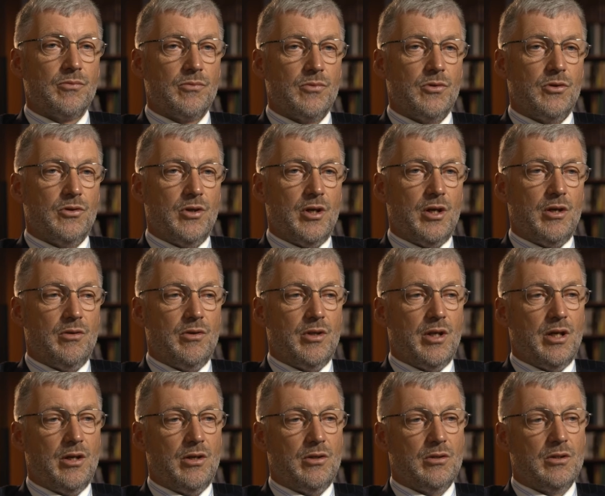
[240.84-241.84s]

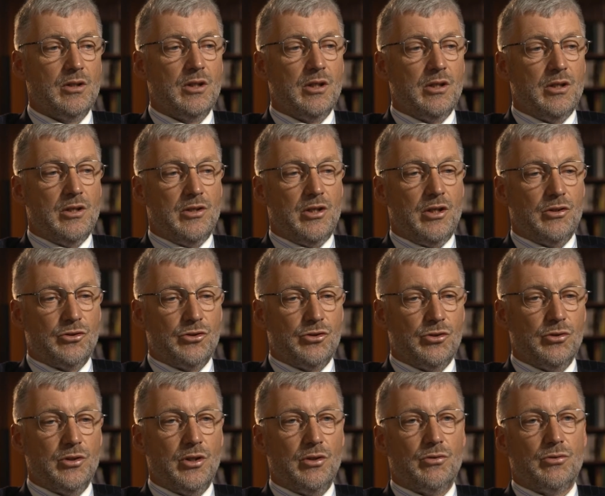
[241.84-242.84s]
So they'll
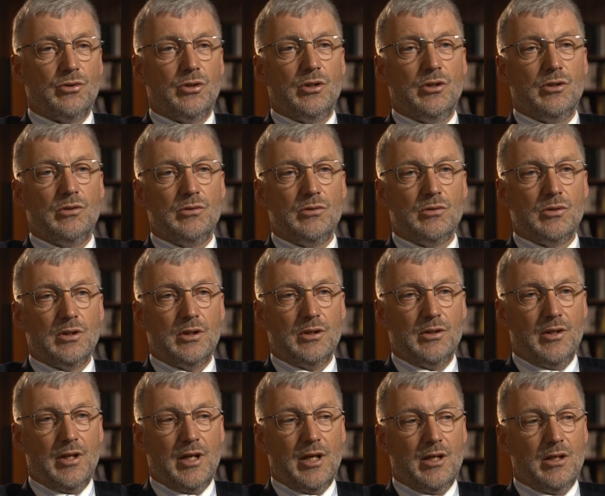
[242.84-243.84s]
sort it through,
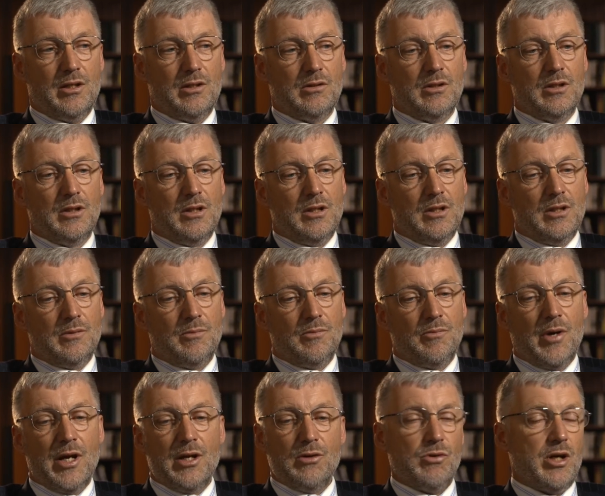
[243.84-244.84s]
they'll
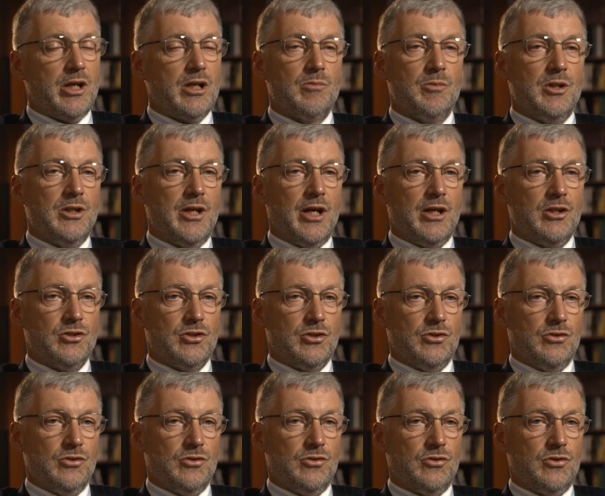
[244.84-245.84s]
make
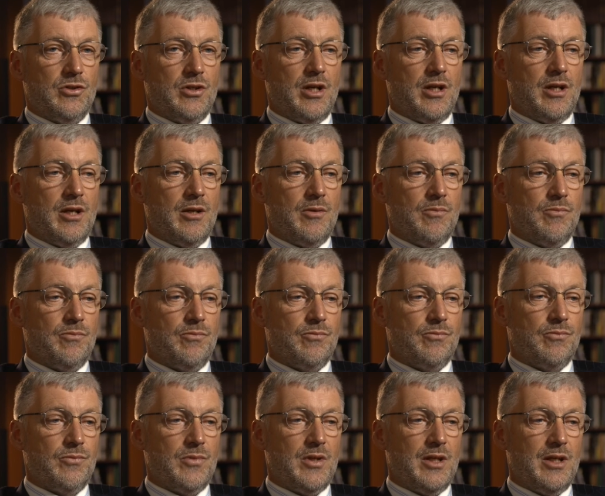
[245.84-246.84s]
recommendations.
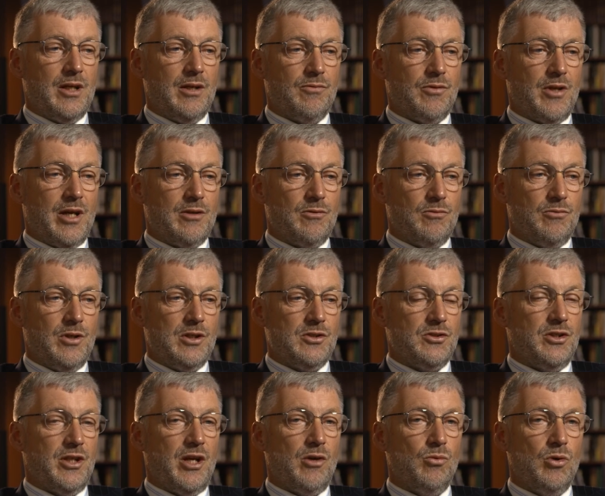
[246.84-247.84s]
If they can fix
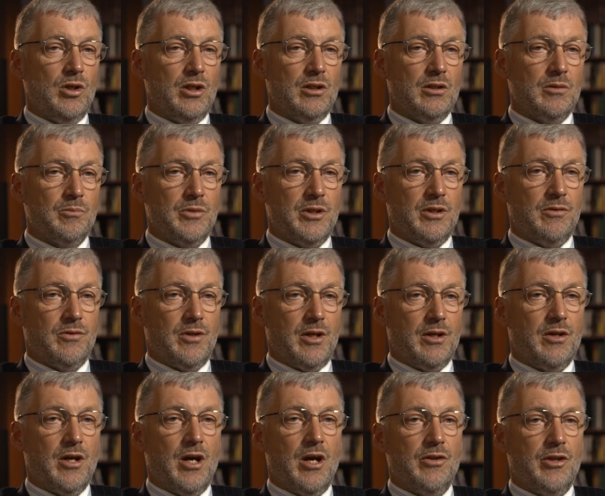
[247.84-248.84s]
it, they will, but if they
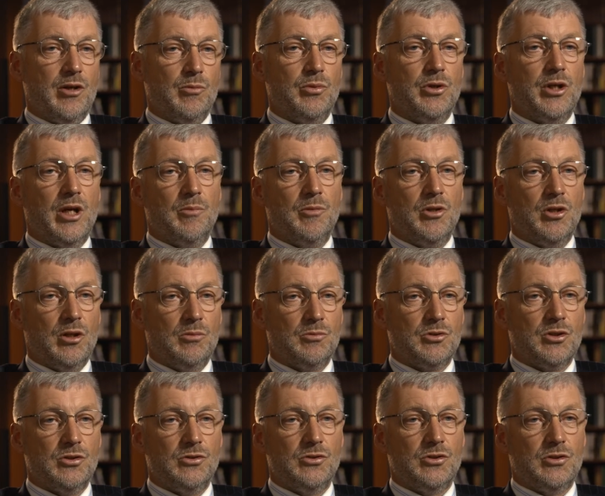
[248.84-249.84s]
can't, they'll put up the
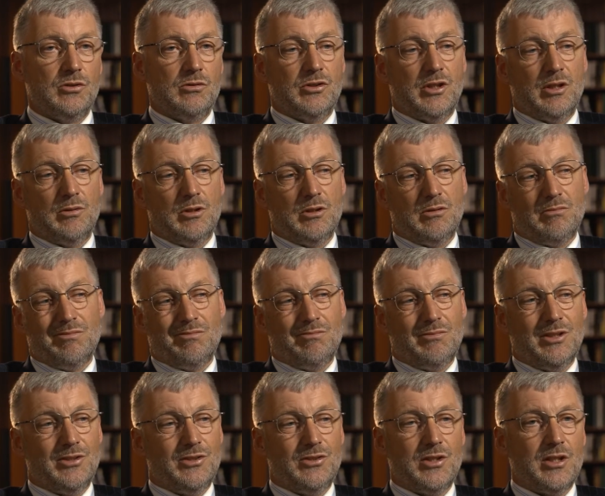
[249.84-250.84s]
options and say, look,
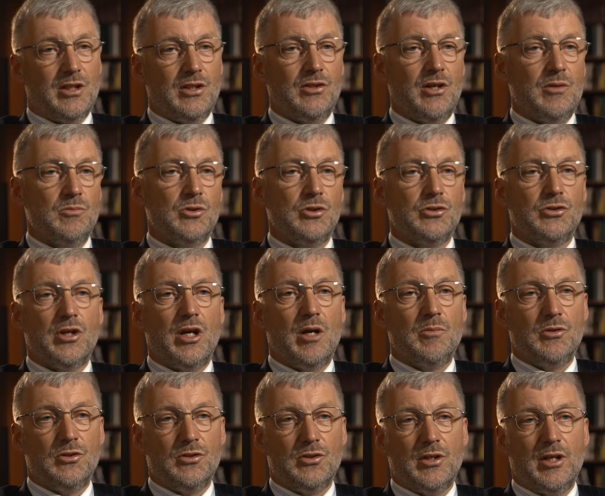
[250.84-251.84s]
this is going to take more time,
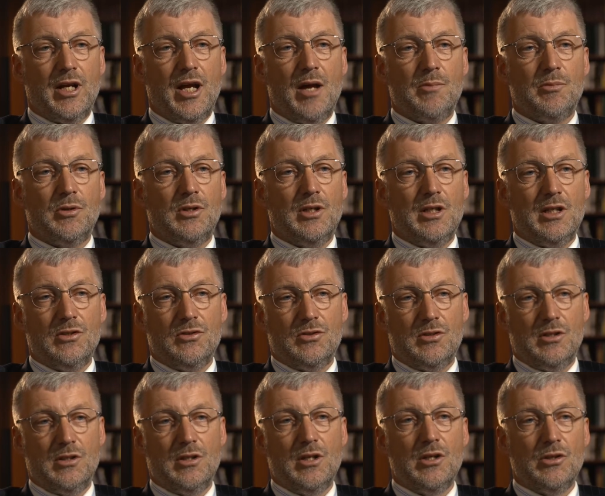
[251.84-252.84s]
this is going to happen, here's
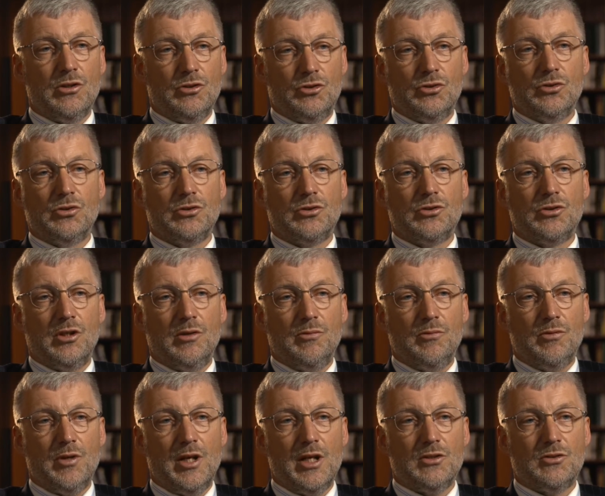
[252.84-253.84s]
the short-term
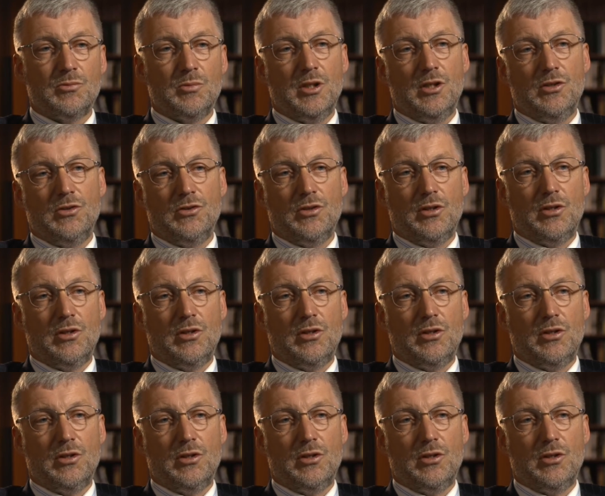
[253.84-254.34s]
fix, but this is the